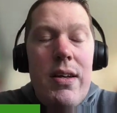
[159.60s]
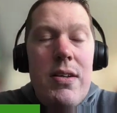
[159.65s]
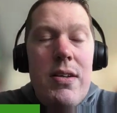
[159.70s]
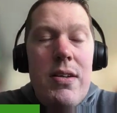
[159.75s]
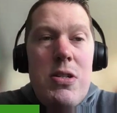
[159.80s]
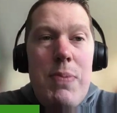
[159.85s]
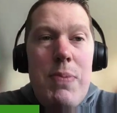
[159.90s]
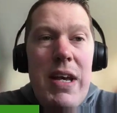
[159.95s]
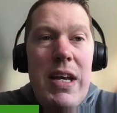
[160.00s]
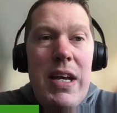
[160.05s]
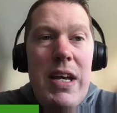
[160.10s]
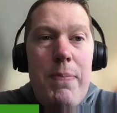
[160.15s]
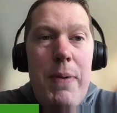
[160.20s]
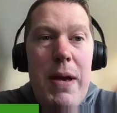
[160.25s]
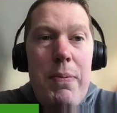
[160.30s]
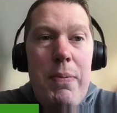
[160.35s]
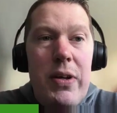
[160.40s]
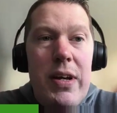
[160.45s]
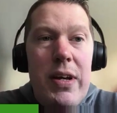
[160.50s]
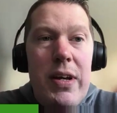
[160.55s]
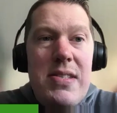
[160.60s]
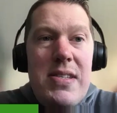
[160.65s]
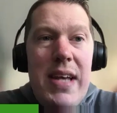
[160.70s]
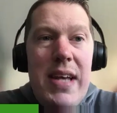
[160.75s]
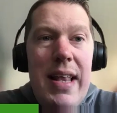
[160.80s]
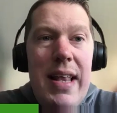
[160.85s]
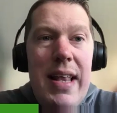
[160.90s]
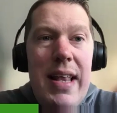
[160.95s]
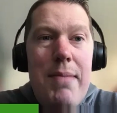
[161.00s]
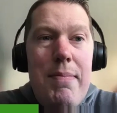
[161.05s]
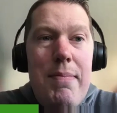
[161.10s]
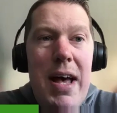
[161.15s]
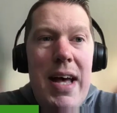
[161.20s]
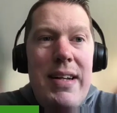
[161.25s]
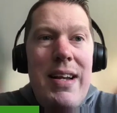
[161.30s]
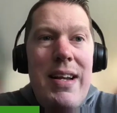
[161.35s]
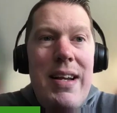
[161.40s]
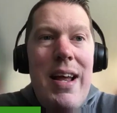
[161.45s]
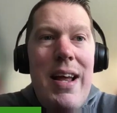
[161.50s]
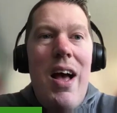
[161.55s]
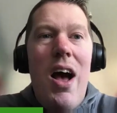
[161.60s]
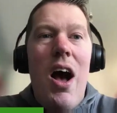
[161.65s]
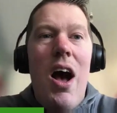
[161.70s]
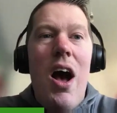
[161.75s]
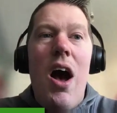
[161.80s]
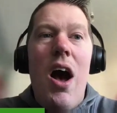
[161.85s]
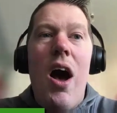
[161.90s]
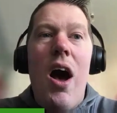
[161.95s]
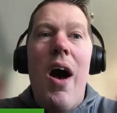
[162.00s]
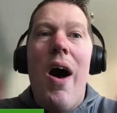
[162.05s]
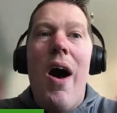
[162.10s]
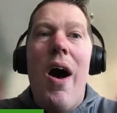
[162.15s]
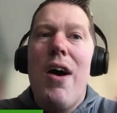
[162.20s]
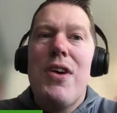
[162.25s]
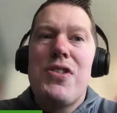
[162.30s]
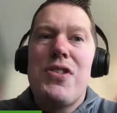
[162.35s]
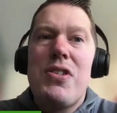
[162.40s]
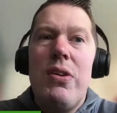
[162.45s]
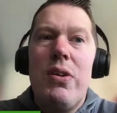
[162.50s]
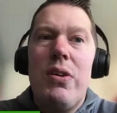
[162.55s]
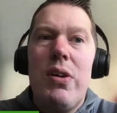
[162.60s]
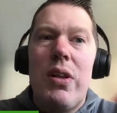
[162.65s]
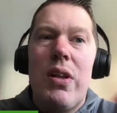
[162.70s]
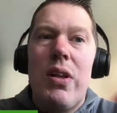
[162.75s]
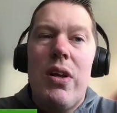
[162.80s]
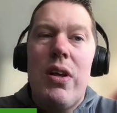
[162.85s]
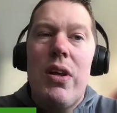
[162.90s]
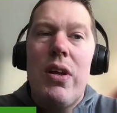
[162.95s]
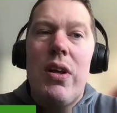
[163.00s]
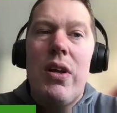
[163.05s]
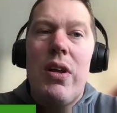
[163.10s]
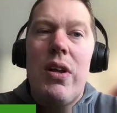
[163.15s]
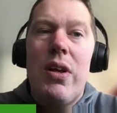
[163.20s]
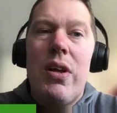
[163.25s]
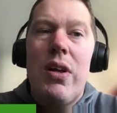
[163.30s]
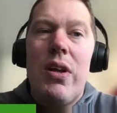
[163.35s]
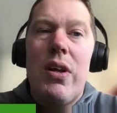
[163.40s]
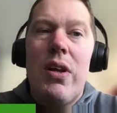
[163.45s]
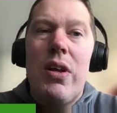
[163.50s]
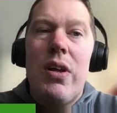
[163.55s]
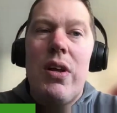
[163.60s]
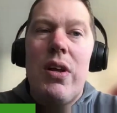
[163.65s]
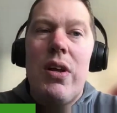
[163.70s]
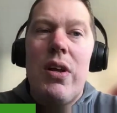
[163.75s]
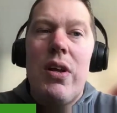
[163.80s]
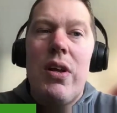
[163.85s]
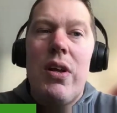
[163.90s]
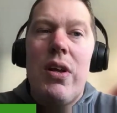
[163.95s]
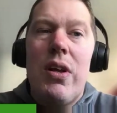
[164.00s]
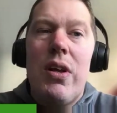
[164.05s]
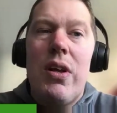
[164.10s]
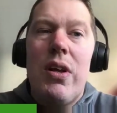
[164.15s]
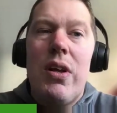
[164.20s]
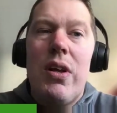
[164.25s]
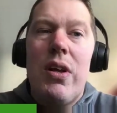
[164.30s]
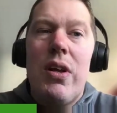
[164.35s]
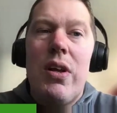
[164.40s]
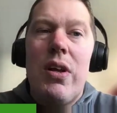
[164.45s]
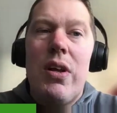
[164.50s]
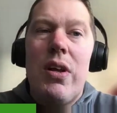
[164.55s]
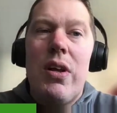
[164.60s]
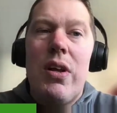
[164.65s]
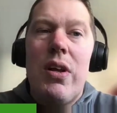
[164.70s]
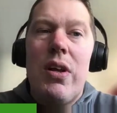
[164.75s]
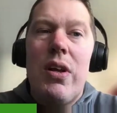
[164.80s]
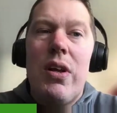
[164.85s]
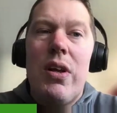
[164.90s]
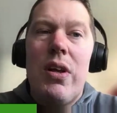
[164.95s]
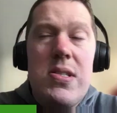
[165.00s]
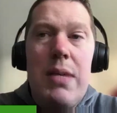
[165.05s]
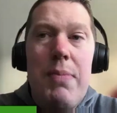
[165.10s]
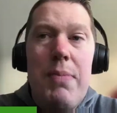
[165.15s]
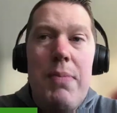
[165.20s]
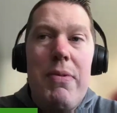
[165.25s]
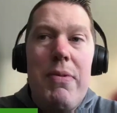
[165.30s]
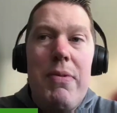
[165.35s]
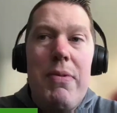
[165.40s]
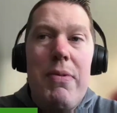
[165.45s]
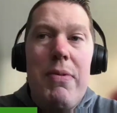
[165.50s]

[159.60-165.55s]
Speaking of people looking to get their man, Arsenal are being told, according to the Daily Mirror, that it will